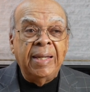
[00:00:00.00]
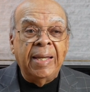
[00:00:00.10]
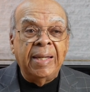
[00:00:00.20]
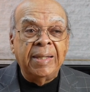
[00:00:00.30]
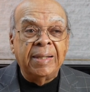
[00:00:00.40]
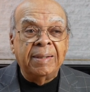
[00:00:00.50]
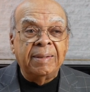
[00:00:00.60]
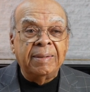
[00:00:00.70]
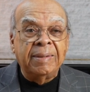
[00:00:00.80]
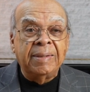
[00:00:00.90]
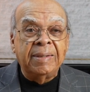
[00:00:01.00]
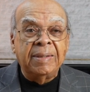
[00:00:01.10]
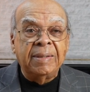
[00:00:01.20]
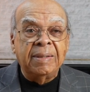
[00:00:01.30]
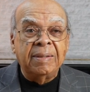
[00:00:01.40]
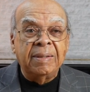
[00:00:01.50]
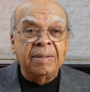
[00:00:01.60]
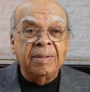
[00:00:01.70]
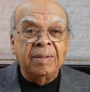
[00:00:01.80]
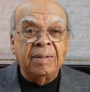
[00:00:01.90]
And uh, what instrument did you
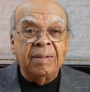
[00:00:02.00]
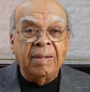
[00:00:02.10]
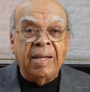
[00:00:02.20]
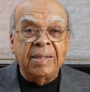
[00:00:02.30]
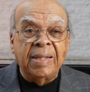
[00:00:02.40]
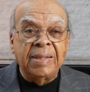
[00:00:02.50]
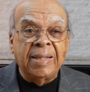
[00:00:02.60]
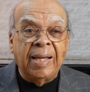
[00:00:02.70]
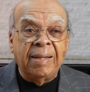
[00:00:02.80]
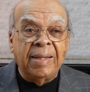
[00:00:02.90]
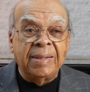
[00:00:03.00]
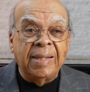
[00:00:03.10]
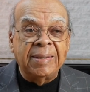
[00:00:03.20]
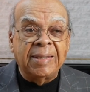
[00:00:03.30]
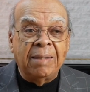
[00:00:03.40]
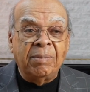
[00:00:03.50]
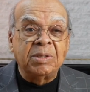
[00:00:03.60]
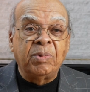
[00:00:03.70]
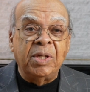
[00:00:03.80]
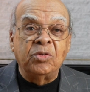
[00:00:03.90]
play? At that time, at that time, I
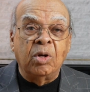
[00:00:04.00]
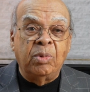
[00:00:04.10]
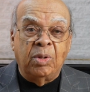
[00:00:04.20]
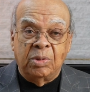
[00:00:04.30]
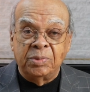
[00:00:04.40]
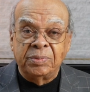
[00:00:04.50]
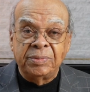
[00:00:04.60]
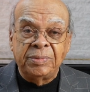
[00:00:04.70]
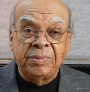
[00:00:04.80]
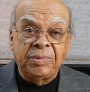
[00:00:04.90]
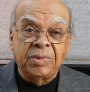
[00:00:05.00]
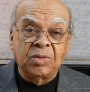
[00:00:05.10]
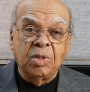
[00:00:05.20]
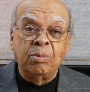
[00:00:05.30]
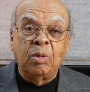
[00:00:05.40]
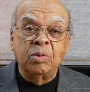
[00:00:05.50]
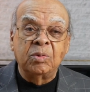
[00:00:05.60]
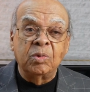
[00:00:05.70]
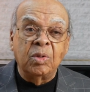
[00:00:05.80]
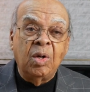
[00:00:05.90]
was playing trombone. Okay. Trombone
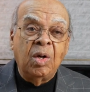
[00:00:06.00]
was